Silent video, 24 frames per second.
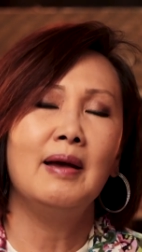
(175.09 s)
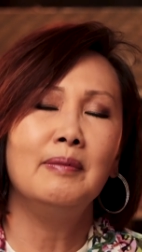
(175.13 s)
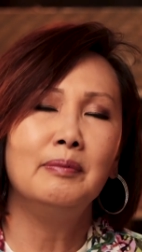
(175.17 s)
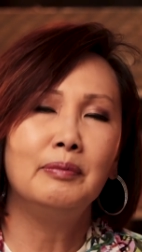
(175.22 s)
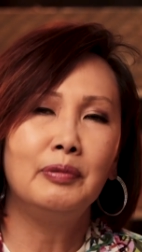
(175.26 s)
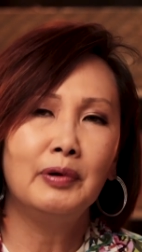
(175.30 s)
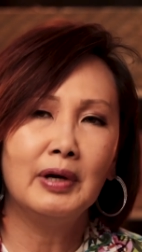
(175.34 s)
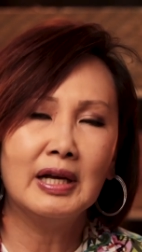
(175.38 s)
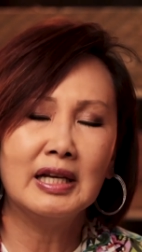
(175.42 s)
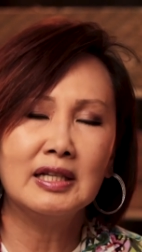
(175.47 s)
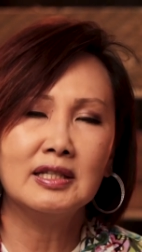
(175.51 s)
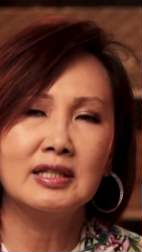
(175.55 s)

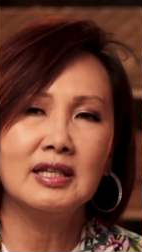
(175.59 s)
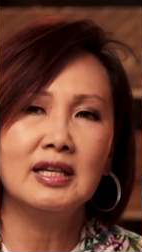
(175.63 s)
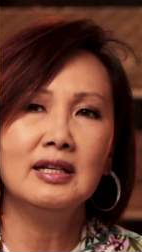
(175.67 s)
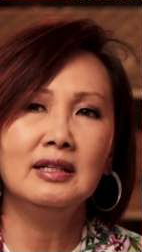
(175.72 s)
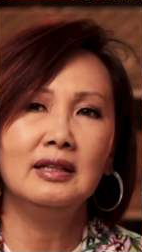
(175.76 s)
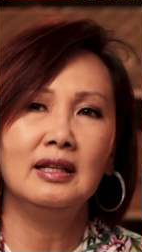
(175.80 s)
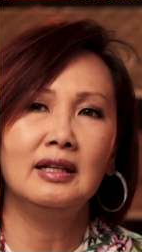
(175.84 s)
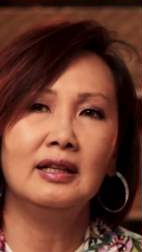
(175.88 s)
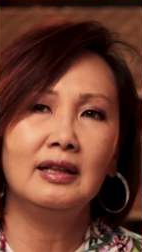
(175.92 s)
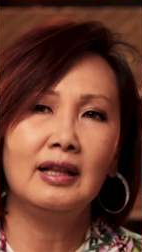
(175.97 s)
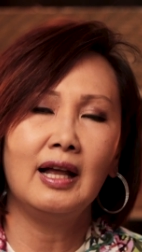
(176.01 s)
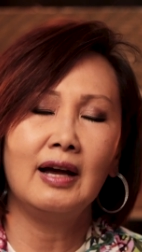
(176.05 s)

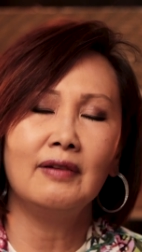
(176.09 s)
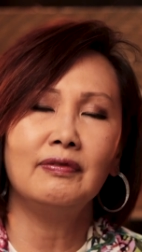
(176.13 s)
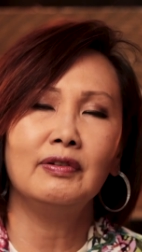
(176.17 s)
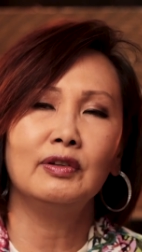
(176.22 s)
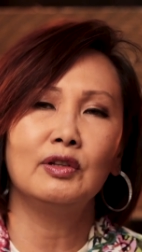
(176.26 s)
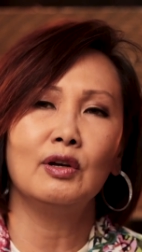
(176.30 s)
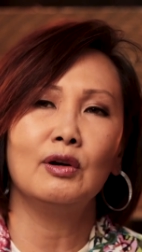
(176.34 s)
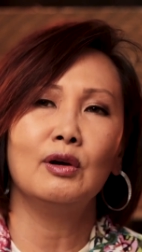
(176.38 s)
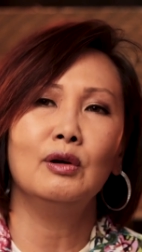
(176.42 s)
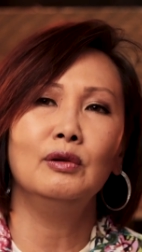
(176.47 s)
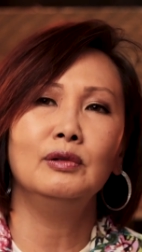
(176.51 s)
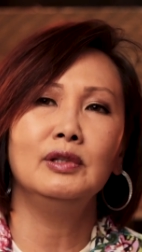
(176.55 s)
embracing the life of
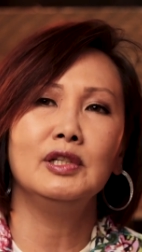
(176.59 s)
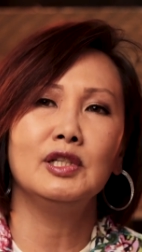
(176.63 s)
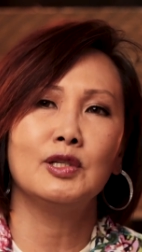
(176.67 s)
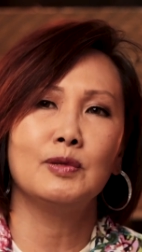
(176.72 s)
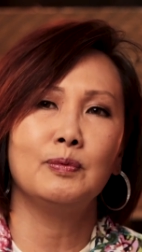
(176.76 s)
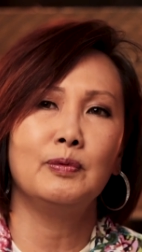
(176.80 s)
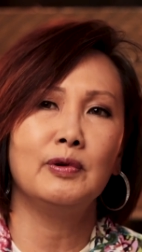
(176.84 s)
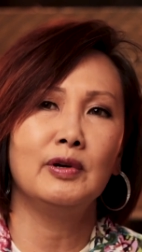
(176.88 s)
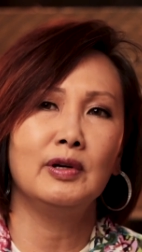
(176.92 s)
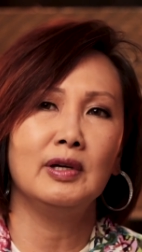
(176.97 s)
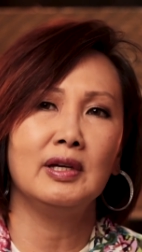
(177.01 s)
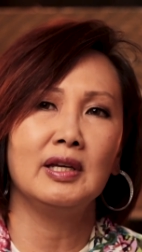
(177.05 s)
the Holy
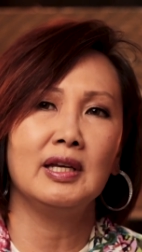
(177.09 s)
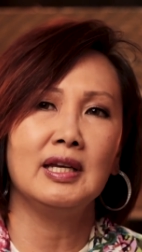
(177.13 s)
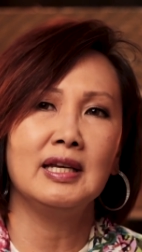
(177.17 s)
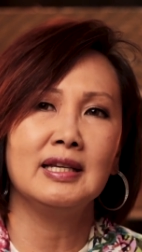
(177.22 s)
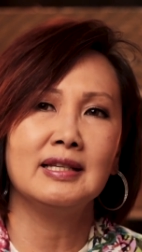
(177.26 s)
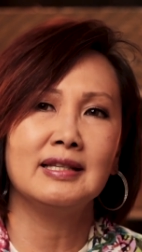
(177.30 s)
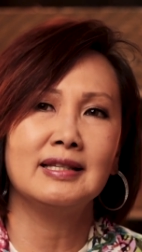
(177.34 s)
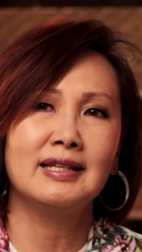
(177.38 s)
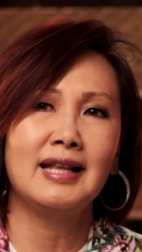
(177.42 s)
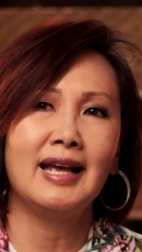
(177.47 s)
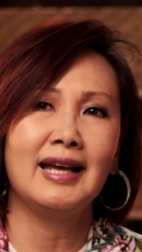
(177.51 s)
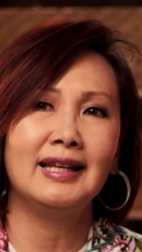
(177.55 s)
Spirit
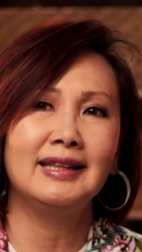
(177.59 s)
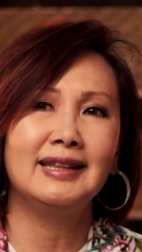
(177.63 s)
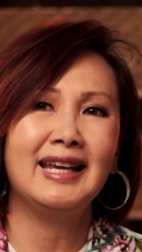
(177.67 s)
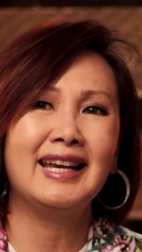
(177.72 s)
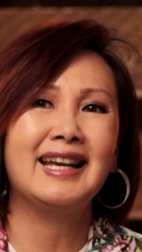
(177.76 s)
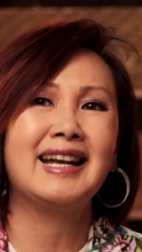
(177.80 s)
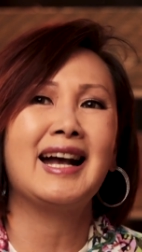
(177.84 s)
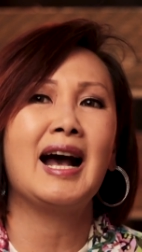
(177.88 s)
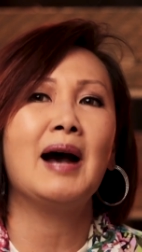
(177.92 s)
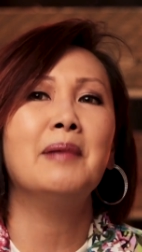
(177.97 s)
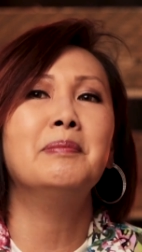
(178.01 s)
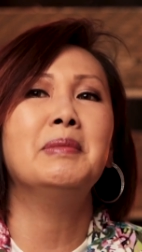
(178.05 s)
is that
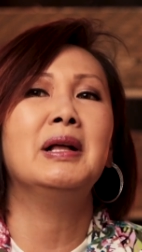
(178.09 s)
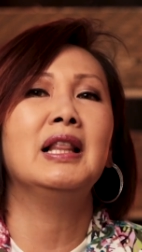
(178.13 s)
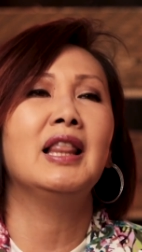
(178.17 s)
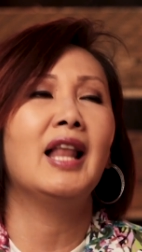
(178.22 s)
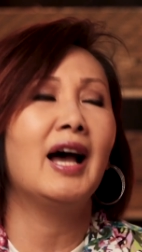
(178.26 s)
they come